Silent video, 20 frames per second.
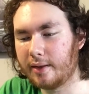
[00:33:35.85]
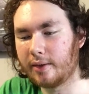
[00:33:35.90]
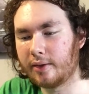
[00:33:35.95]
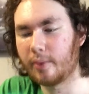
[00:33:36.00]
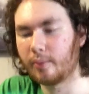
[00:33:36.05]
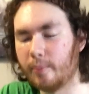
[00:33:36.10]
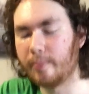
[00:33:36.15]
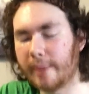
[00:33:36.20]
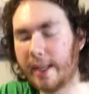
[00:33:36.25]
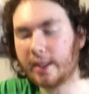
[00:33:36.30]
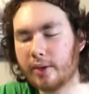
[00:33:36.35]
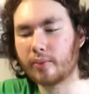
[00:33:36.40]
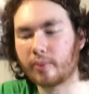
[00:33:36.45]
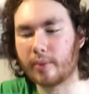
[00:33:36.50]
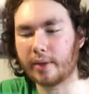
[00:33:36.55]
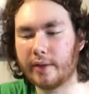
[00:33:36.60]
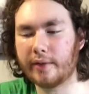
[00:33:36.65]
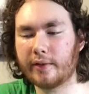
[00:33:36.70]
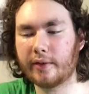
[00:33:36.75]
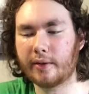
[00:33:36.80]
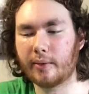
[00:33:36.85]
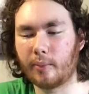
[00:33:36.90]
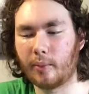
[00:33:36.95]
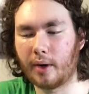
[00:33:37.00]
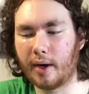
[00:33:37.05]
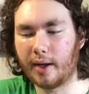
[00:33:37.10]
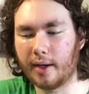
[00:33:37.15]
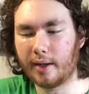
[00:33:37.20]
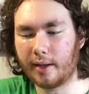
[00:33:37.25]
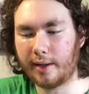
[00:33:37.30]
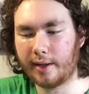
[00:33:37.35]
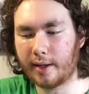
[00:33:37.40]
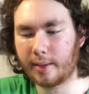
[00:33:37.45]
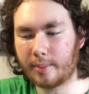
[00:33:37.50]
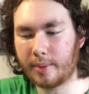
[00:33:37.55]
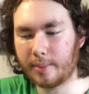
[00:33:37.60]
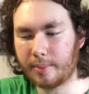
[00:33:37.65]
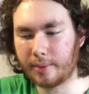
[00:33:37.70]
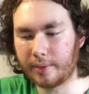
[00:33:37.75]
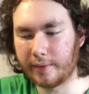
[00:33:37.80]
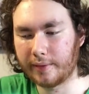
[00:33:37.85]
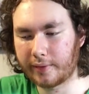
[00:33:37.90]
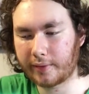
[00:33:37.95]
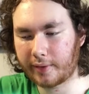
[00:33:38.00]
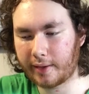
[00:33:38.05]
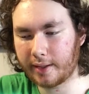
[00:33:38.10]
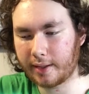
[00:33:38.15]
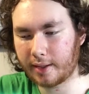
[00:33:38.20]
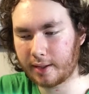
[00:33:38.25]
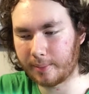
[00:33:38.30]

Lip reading: main reason why a lot of people dislike